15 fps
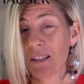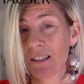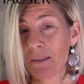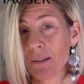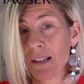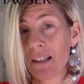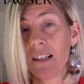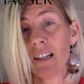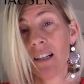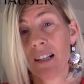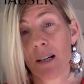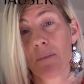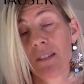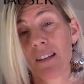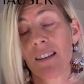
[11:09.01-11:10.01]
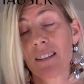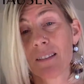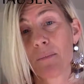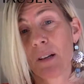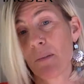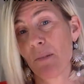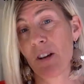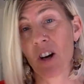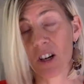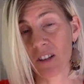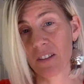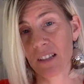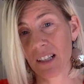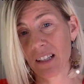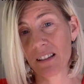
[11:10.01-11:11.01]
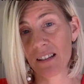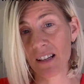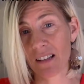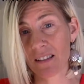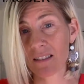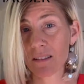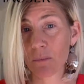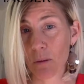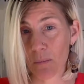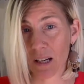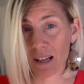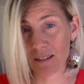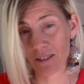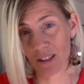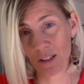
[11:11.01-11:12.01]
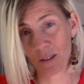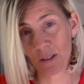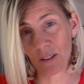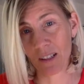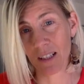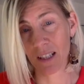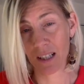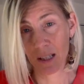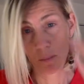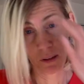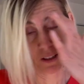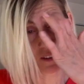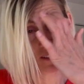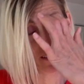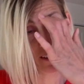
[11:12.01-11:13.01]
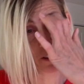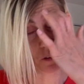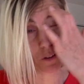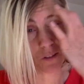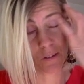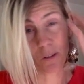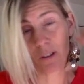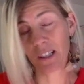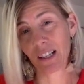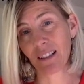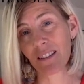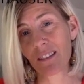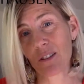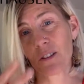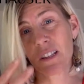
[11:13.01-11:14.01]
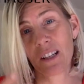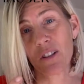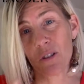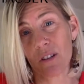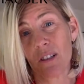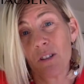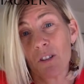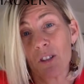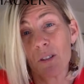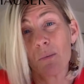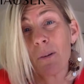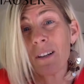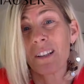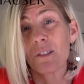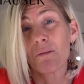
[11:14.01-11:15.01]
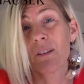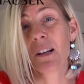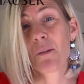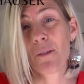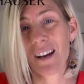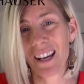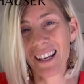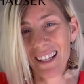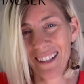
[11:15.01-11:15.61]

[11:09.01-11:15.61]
That's why I'm saying this might be harder than anything else the women have to do, because it goes so against your nature and you're just wanting to run away.